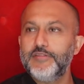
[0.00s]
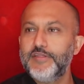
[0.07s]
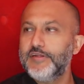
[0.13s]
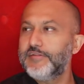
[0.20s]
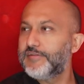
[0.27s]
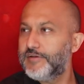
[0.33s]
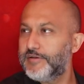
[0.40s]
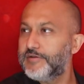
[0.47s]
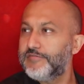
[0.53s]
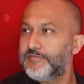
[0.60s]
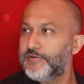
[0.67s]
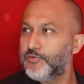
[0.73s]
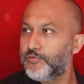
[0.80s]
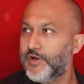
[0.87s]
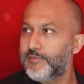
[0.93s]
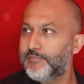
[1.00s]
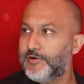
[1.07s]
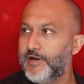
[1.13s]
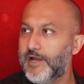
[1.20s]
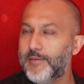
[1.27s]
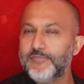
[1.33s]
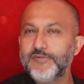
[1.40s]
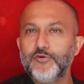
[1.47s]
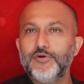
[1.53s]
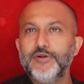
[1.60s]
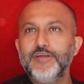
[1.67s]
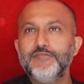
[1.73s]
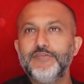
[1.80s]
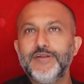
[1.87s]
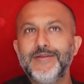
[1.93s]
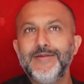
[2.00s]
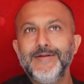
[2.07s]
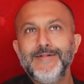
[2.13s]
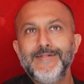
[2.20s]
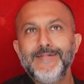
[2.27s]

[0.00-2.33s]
things in a different way, perhaps, or even